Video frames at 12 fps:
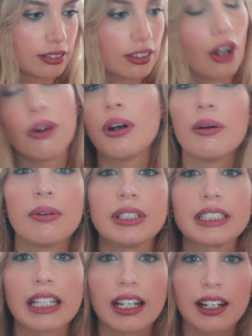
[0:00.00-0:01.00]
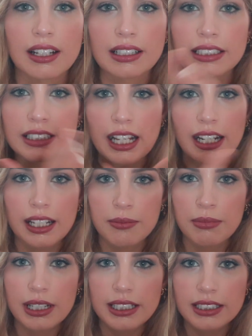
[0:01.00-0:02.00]
Oh, it was like a
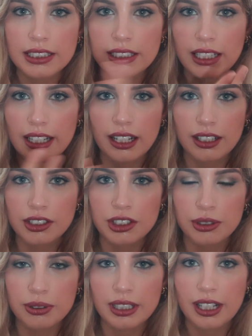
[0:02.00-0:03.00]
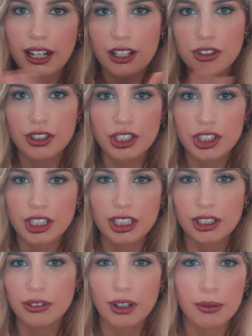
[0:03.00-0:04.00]
setting mist, like dewy hydration
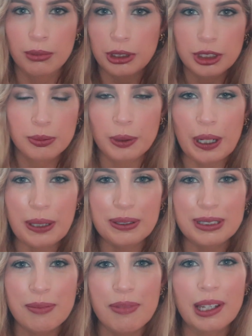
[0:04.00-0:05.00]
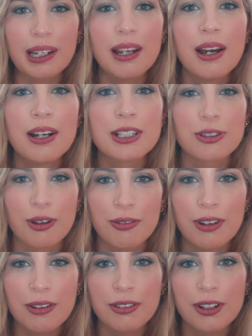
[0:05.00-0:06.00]
cucumber spray or something. So I
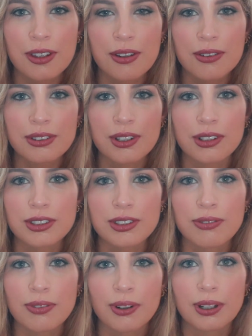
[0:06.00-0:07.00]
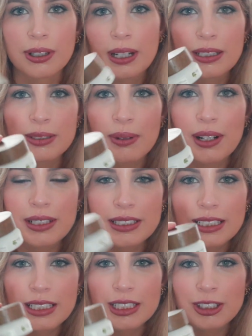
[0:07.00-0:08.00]
favorited those on Sephora, as well
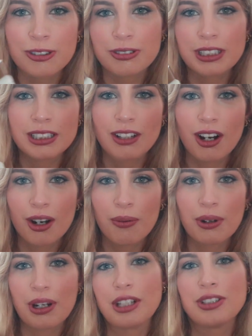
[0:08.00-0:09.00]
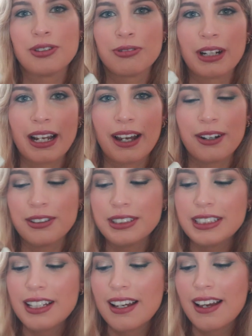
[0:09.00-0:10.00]
as this to restock when I do run
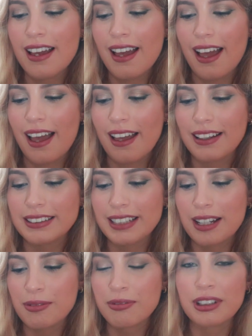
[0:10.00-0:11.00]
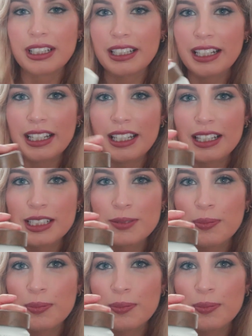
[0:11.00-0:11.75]
out. And I'm really liking this